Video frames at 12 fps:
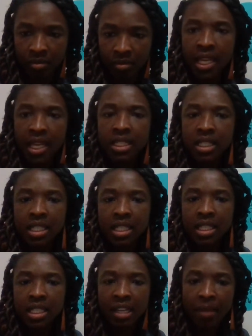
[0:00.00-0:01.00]
Is
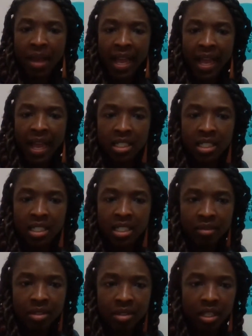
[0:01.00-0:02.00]
16 minus
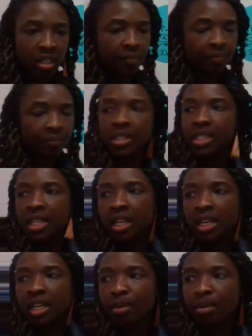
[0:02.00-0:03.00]
negative 10. The 10 in
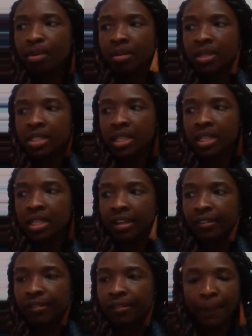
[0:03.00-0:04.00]
the problem is
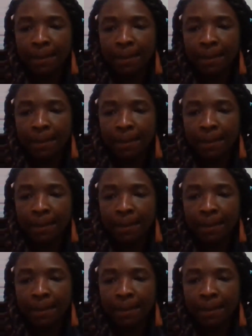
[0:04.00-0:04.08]
negative.